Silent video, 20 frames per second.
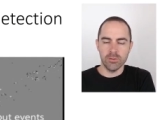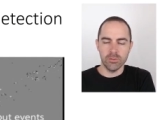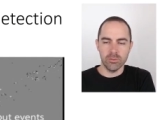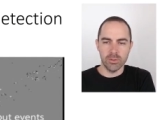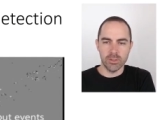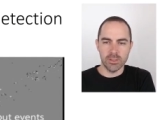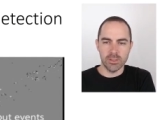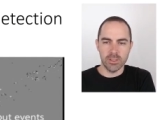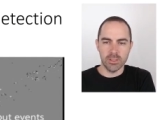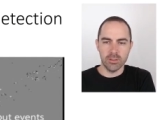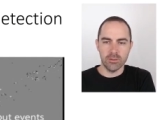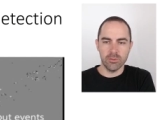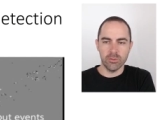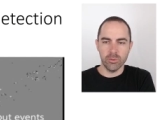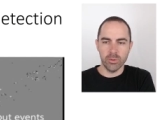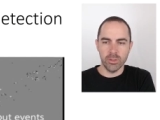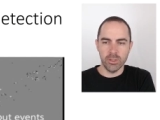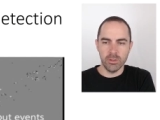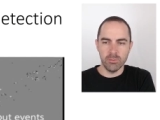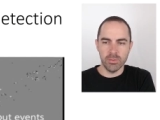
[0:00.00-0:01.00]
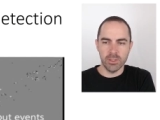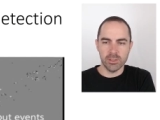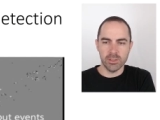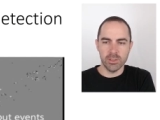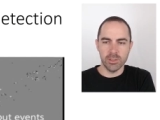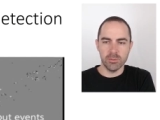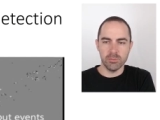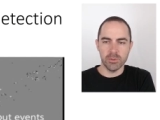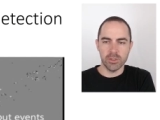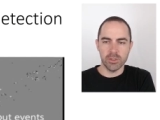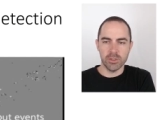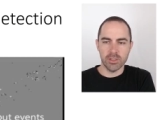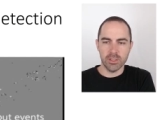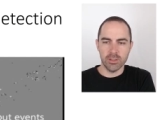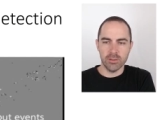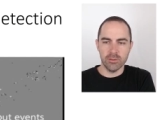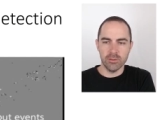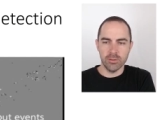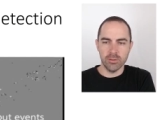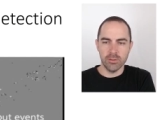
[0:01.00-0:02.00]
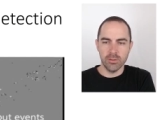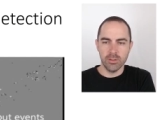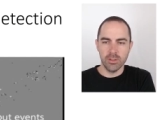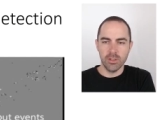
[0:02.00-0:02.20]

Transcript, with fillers: to detect 20 pixels per second,